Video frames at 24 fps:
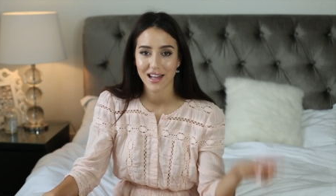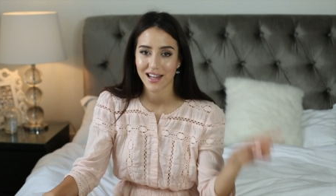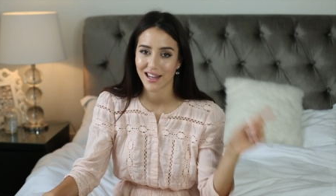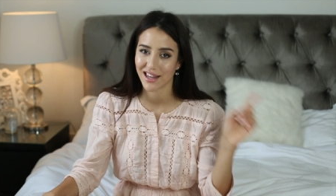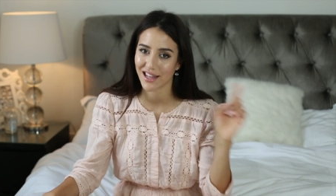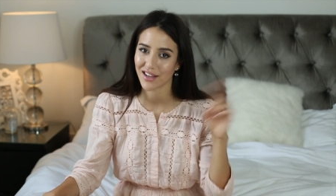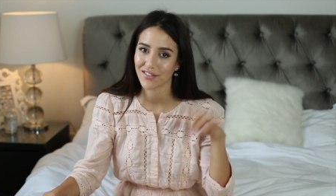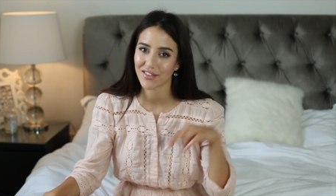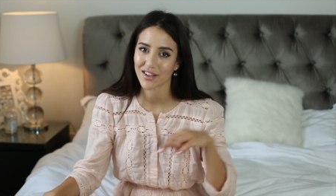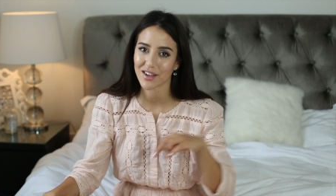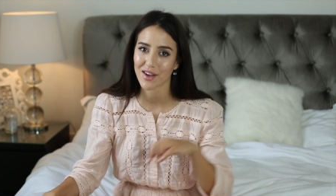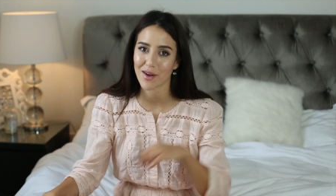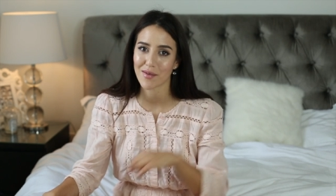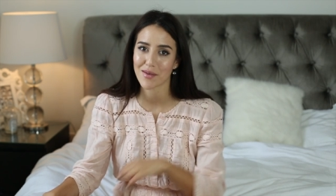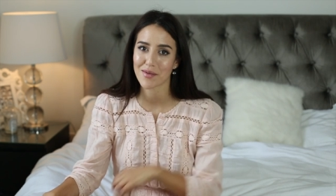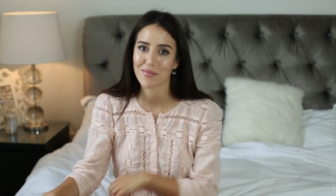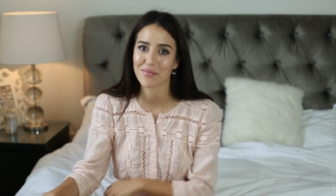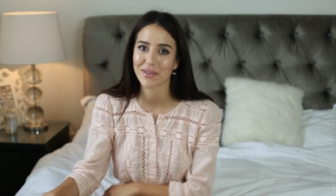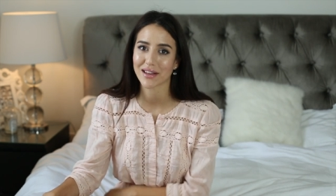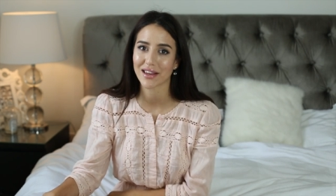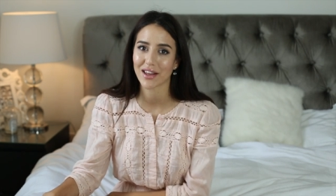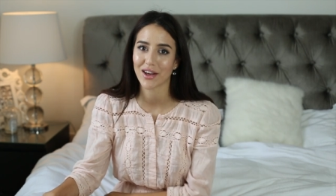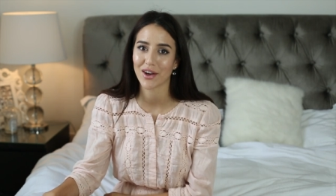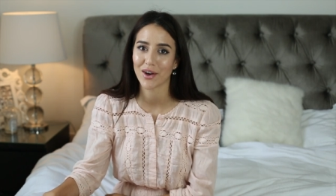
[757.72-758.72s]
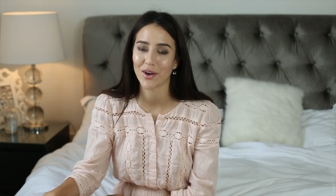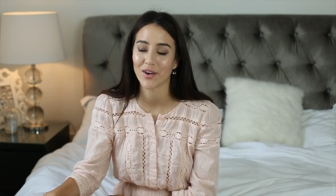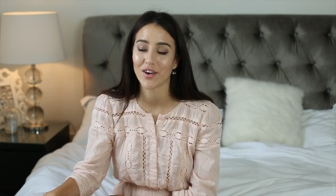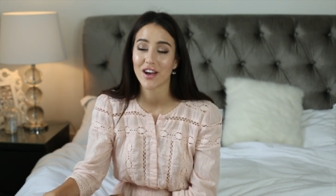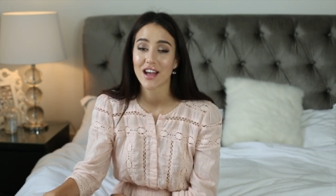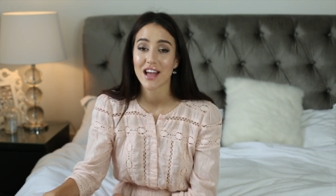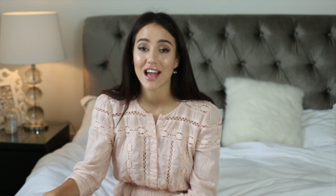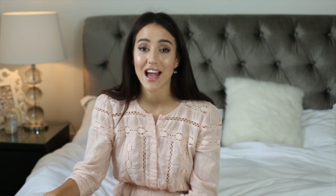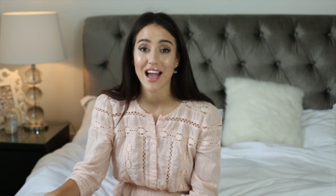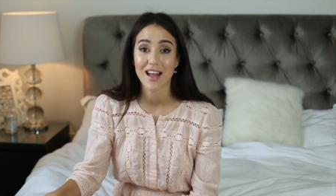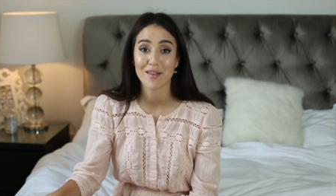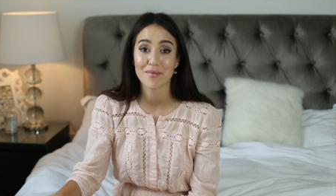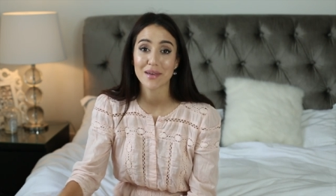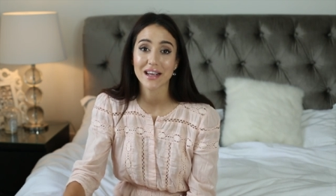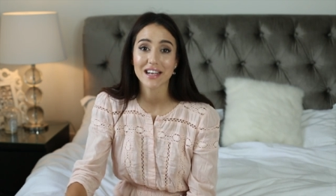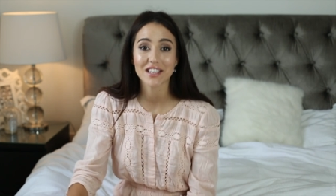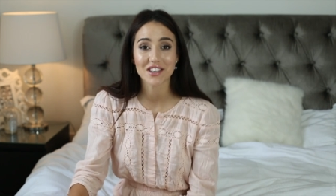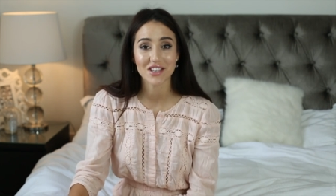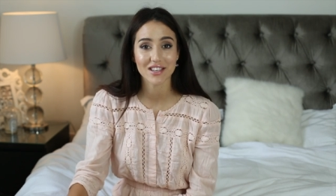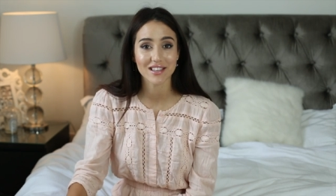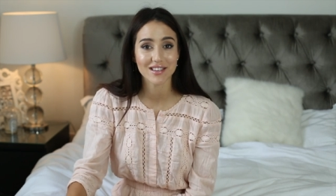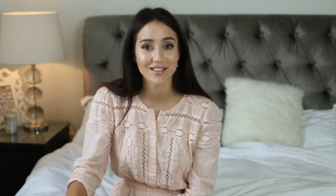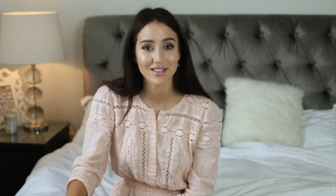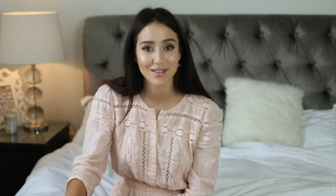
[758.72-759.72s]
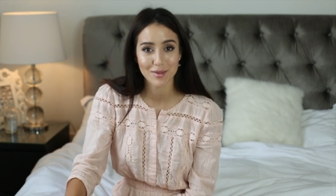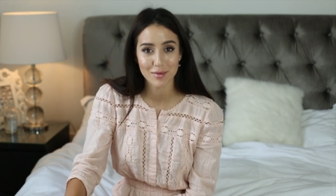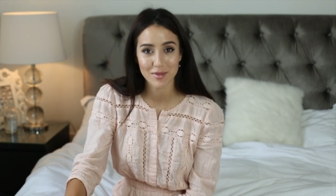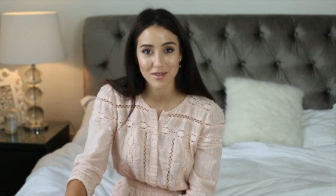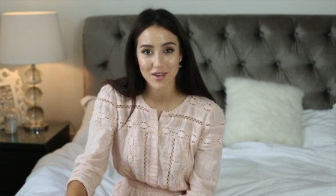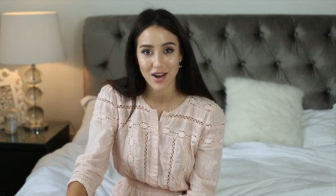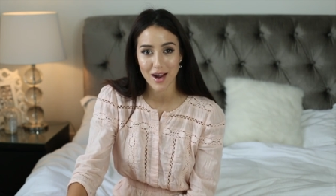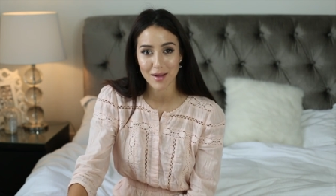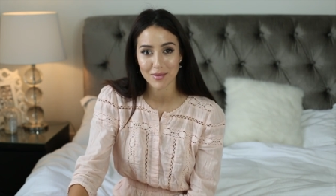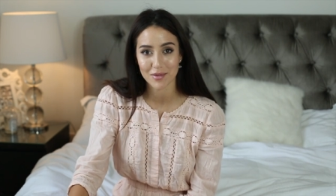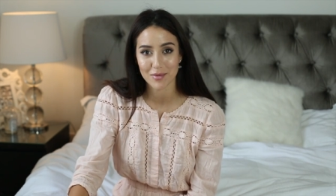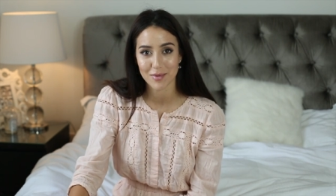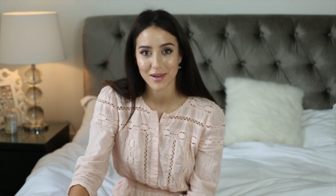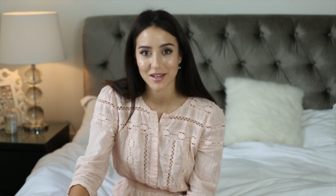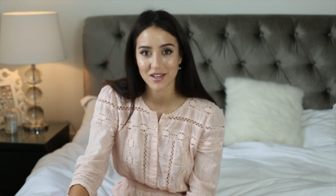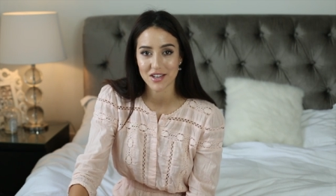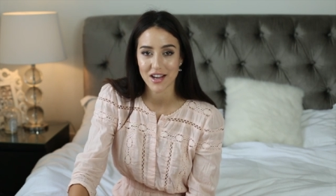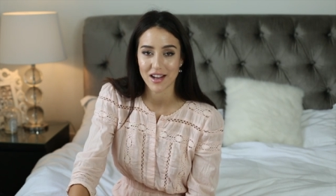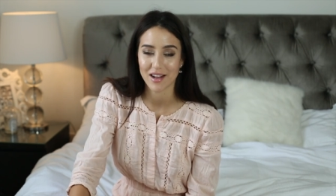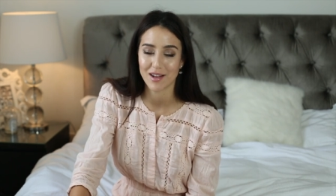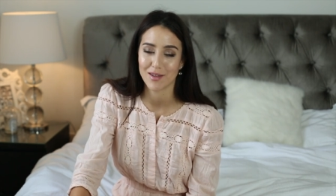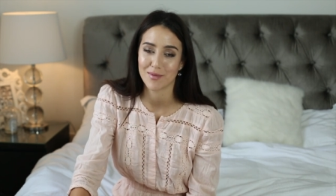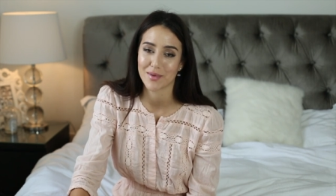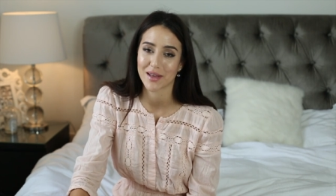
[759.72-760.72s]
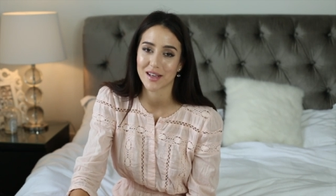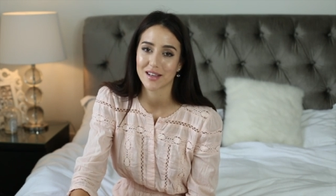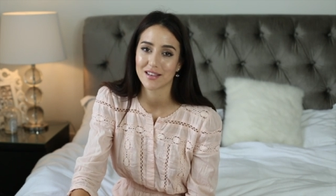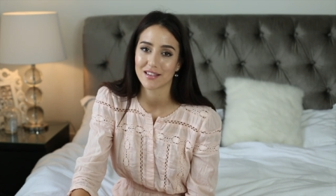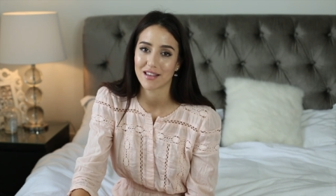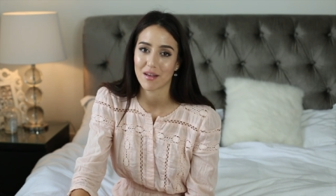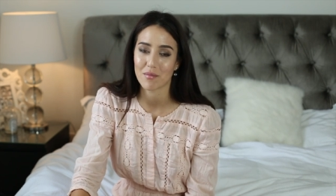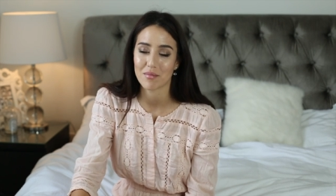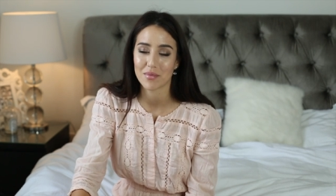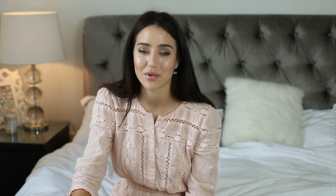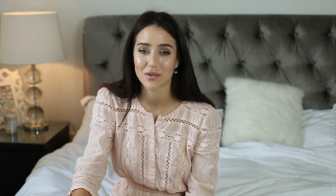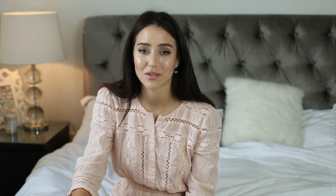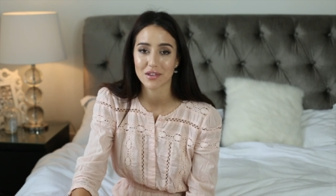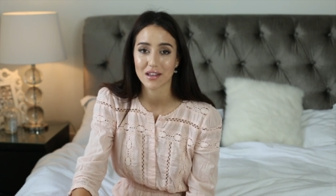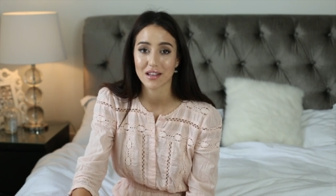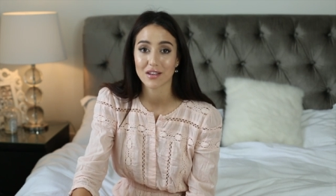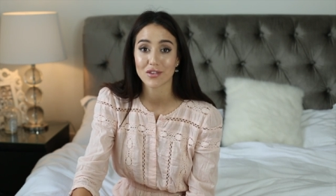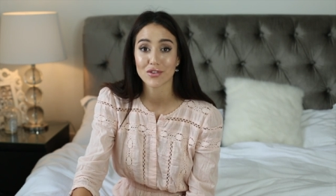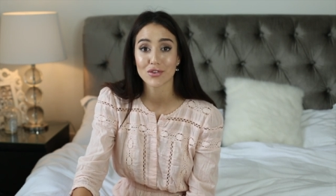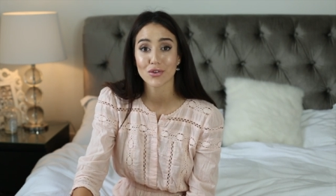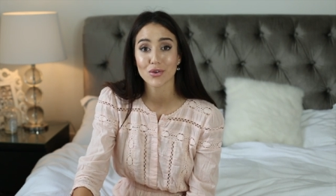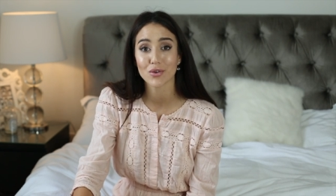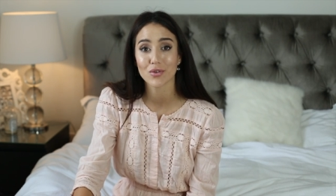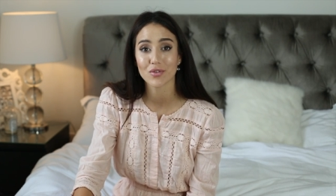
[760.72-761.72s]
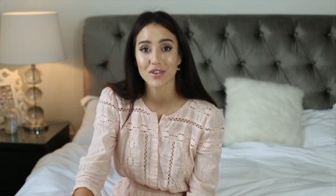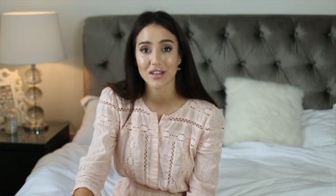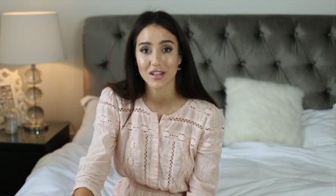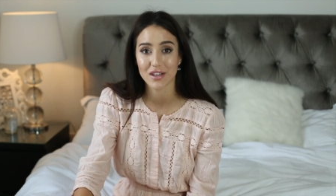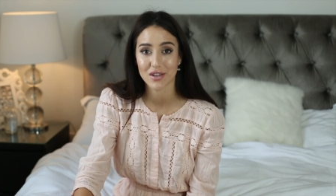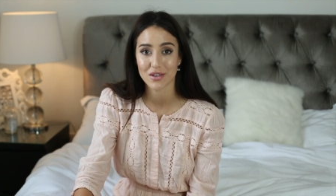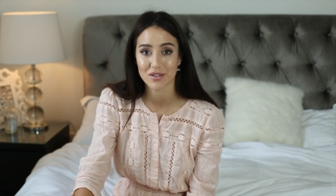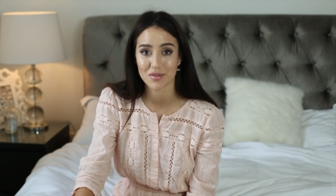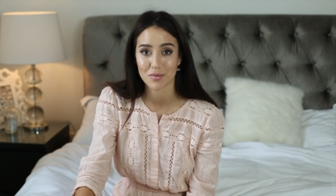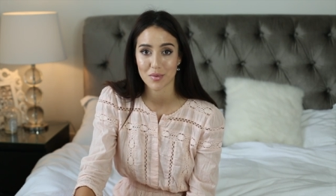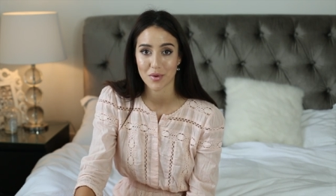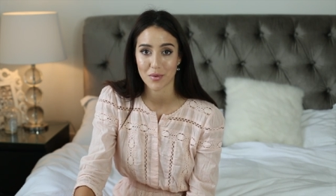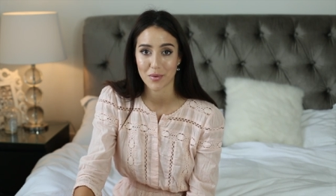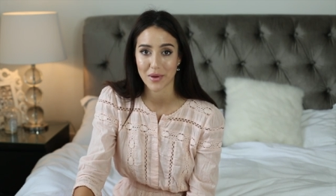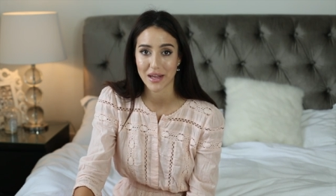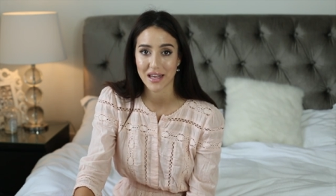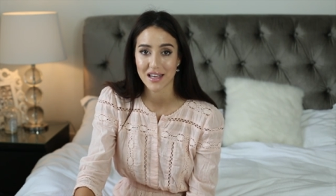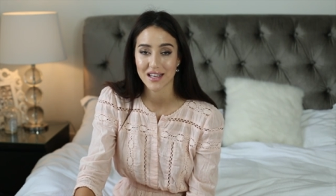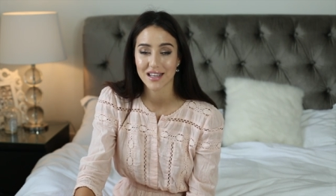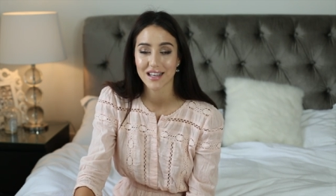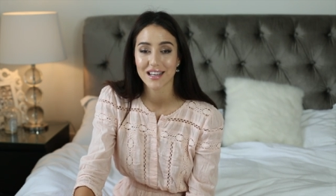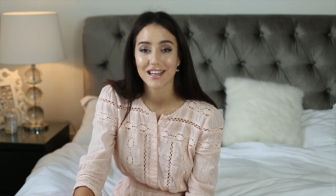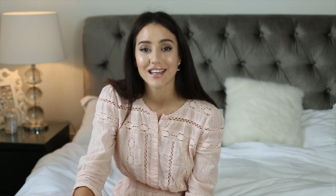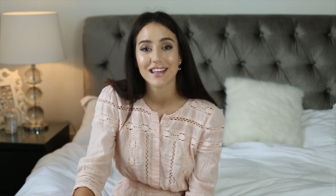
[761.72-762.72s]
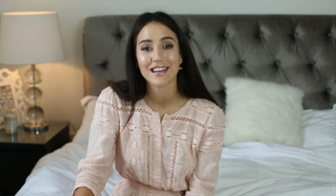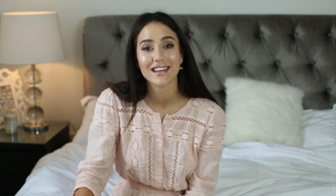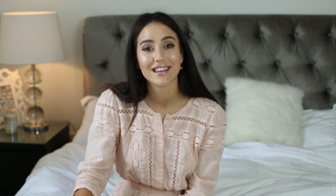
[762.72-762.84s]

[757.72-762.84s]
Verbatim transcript: Leave the comment below, and make sure to subscribe to my channel because I'm posting 2 videos per week.